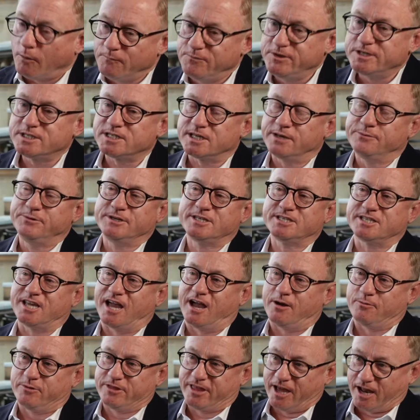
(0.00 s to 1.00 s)
obviously we
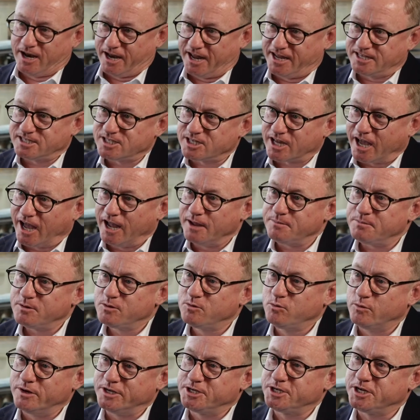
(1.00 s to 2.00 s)
start with our landscape,
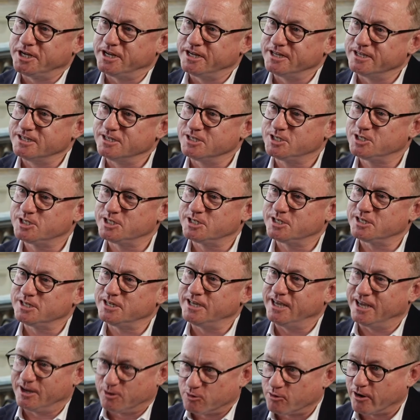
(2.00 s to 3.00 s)
which is
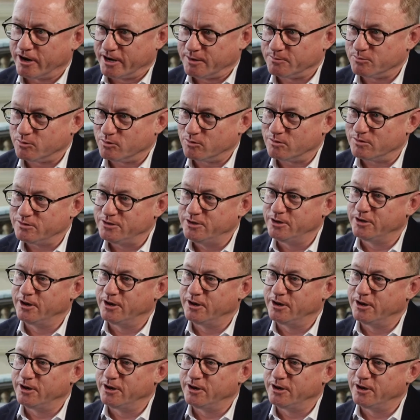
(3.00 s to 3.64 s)
incredible, yeah.